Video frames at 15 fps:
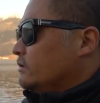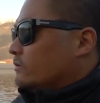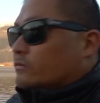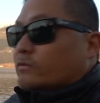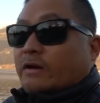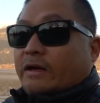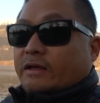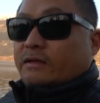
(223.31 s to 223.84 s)

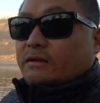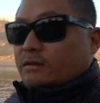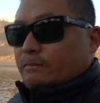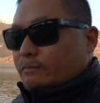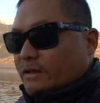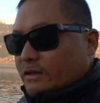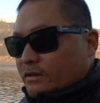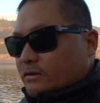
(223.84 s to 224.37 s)
right in the
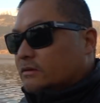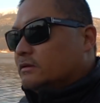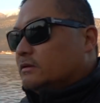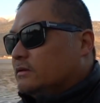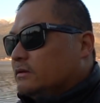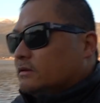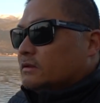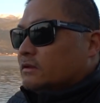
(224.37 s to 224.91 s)
middle
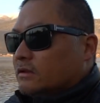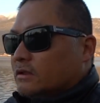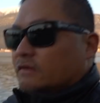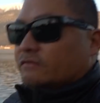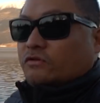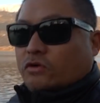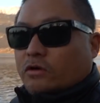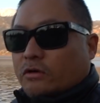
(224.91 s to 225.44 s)

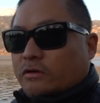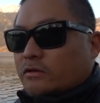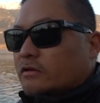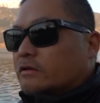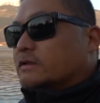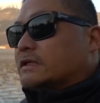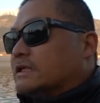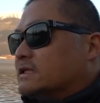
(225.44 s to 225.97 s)
of northern
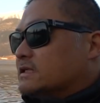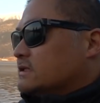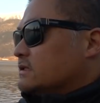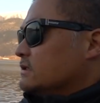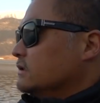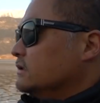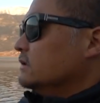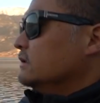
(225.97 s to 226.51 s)

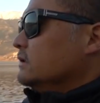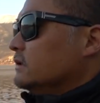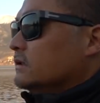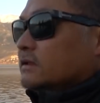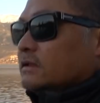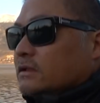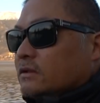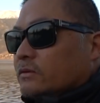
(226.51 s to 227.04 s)
Greece.
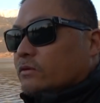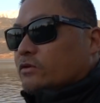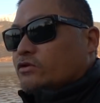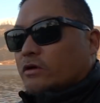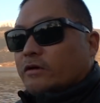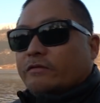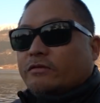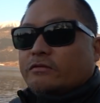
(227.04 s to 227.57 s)
We
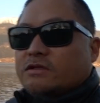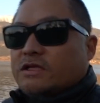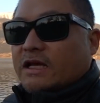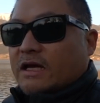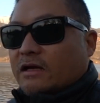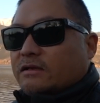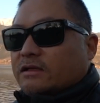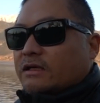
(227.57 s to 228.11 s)
drove through
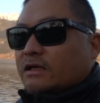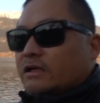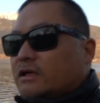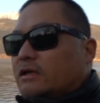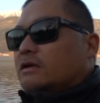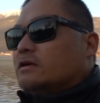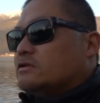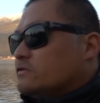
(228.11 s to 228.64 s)
town to get
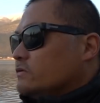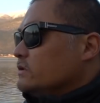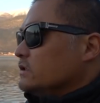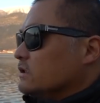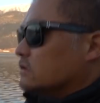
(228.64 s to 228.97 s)
here. It's really